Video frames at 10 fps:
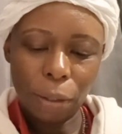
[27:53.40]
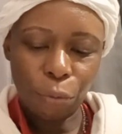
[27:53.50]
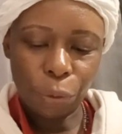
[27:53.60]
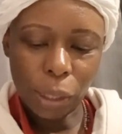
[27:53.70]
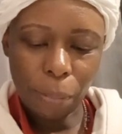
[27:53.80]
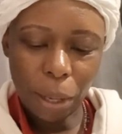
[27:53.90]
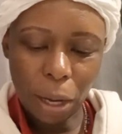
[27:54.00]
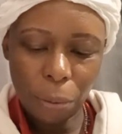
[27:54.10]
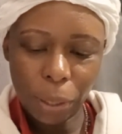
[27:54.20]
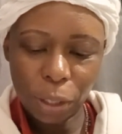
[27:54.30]

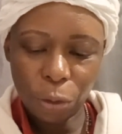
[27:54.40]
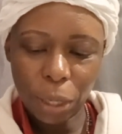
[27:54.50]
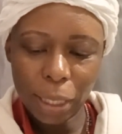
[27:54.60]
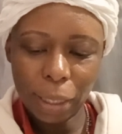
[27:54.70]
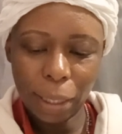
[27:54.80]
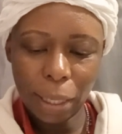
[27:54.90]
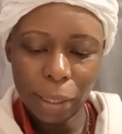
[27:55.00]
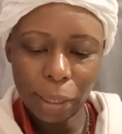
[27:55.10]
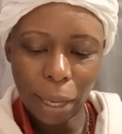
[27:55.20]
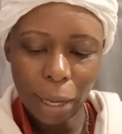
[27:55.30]
somehow it's crazy
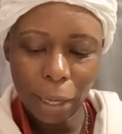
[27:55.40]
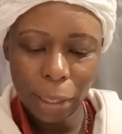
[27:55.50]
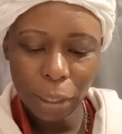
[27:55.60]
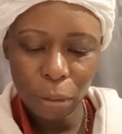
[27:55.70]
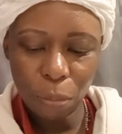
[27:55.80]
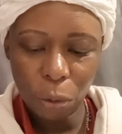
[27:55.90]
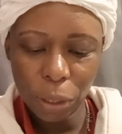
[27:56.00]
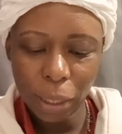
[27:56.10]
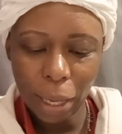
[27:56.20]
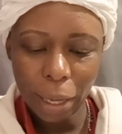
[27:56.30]
lace agate,
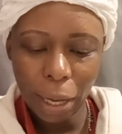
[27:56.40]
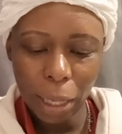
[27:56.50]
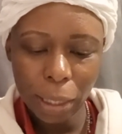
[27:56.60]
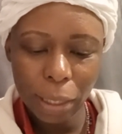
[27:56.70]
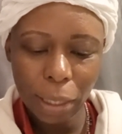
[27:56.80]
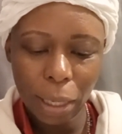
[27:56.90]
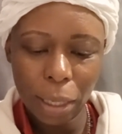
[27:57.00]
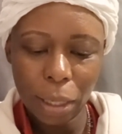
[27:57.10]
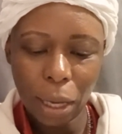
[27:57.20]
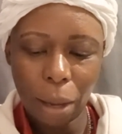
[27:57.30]
moss agate,
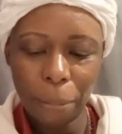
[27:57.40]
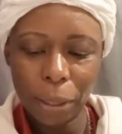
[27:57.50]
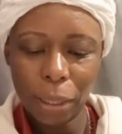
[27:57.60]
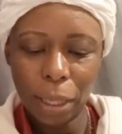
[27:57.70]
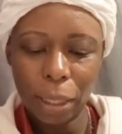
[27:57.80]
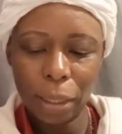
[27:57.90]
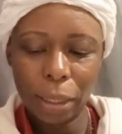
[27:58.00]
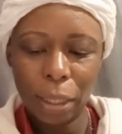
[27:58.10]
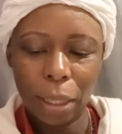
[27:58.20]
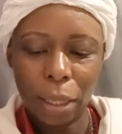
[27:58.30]
and apatite.
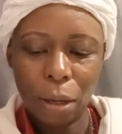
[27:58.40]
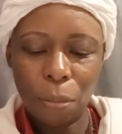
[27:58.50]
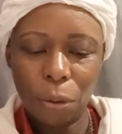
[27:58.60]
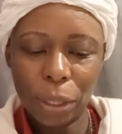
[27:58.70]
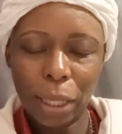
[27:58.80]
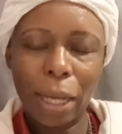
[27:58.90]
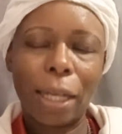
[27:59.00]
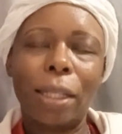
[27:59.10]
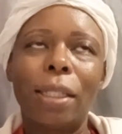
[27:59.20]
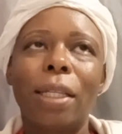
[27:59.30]
Moss
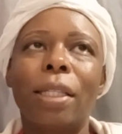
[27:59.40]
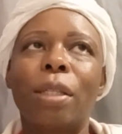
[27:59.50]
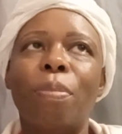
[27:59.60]
agate is a